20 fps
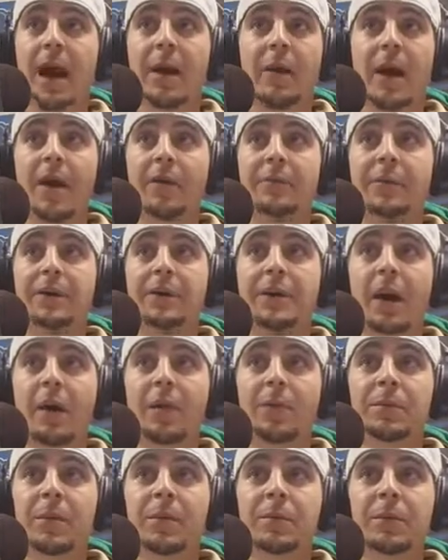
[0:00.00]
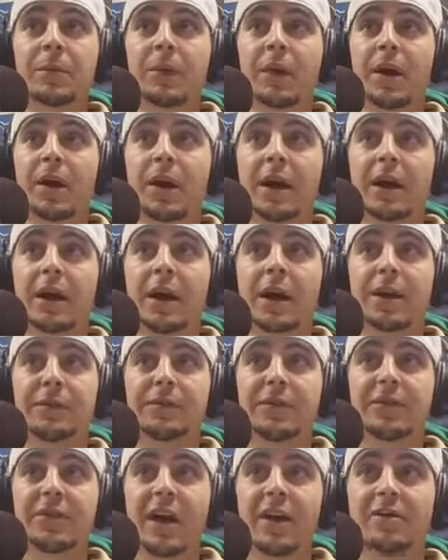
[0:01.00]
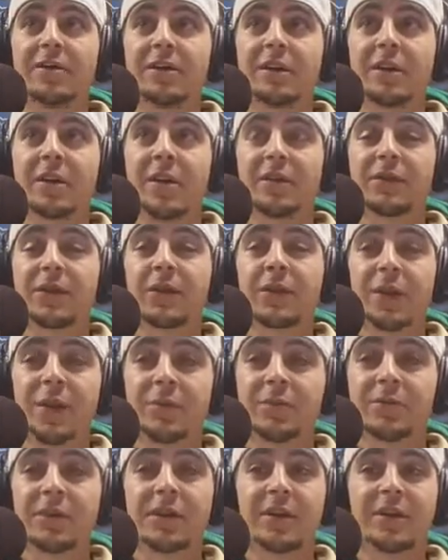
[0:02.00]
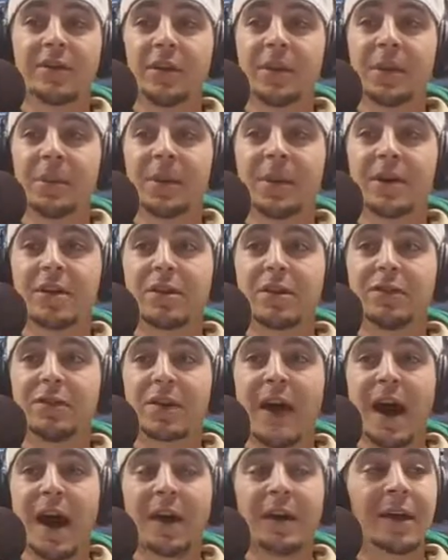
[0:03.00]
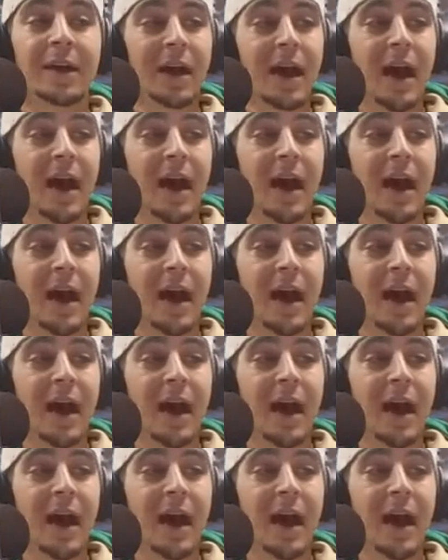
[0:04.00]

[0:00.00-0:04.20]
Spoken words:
I've been telling people, I can't emphasize it enough, Clemson is going to be just fine.